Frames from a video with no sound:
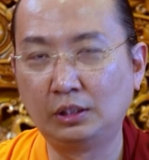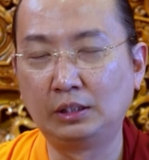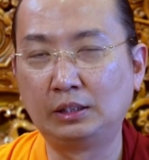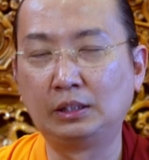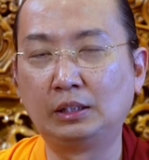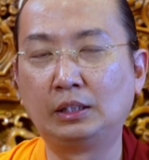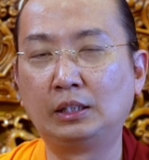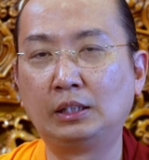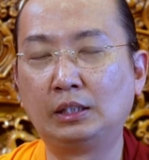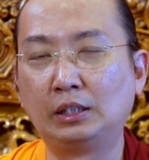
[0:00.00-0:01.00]

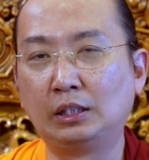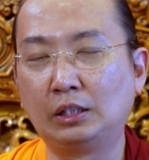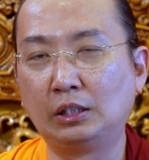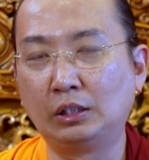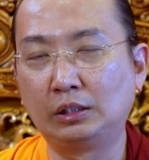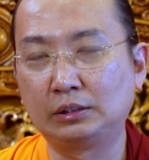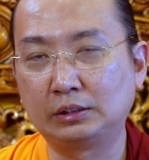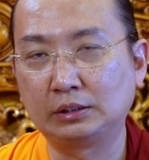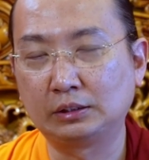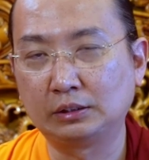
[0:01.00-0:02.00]

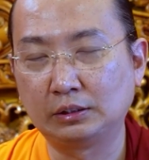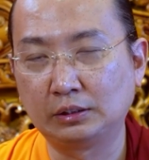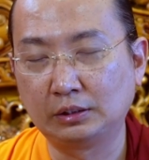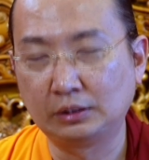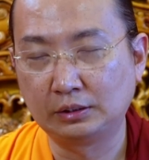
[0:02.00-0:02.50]
(silence)